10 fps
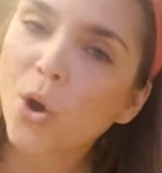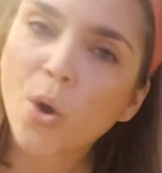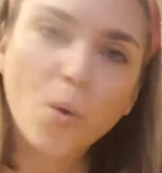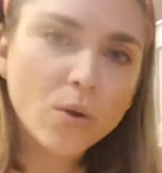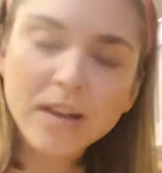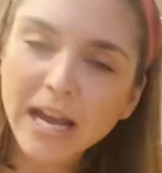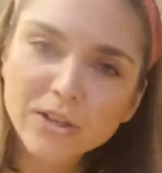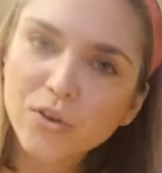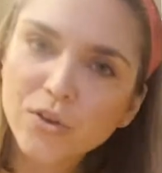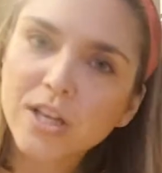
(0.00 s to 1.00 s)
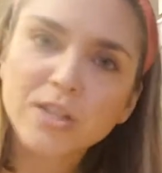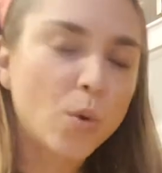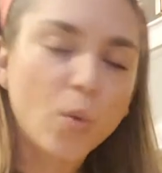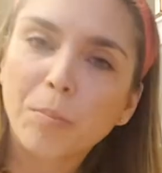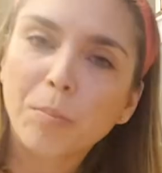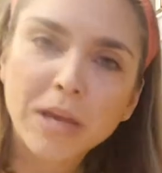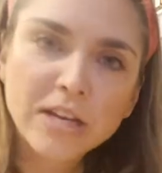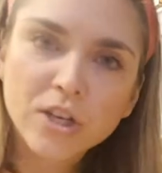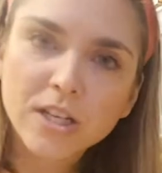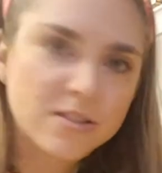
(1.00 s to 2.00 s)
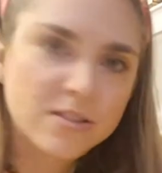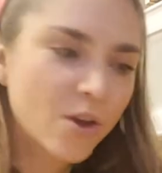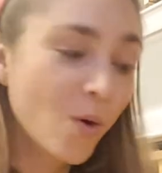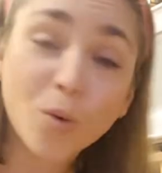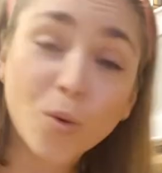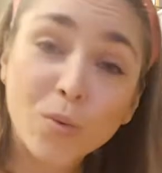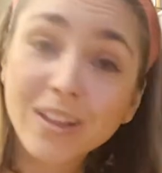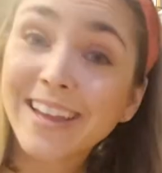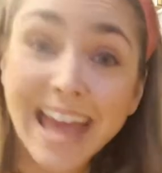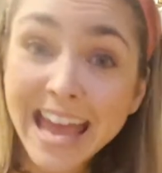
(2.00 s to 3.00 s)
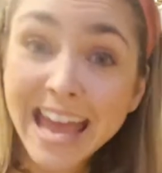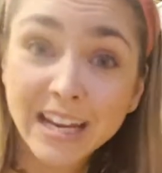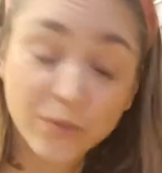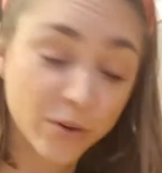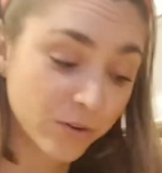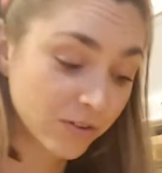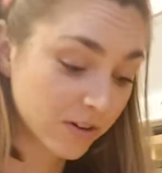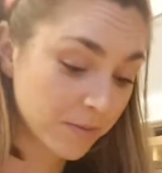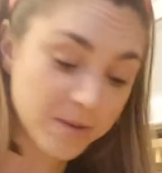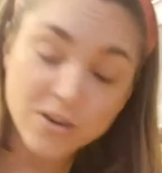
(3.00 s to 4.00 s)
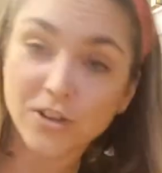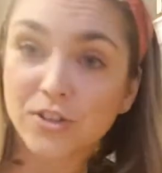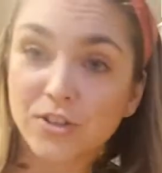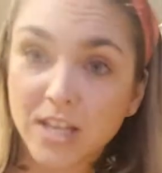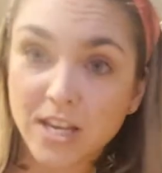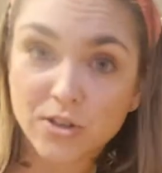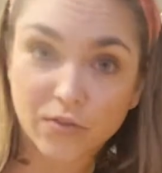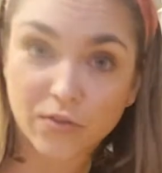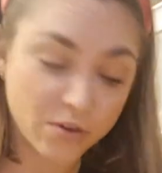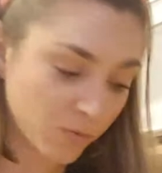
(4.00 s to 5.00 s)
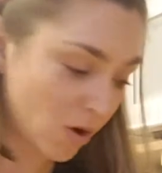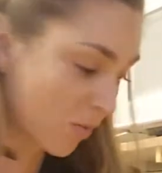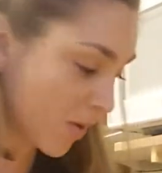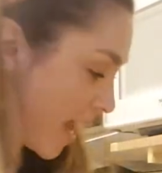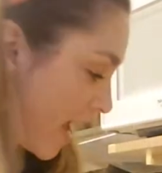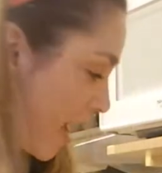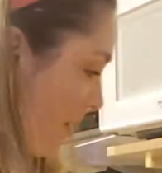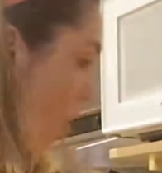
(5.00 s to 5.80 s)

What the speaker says: or nectarines or peaches or really any fruit, I mean, you can just eat your fruit while we hang out,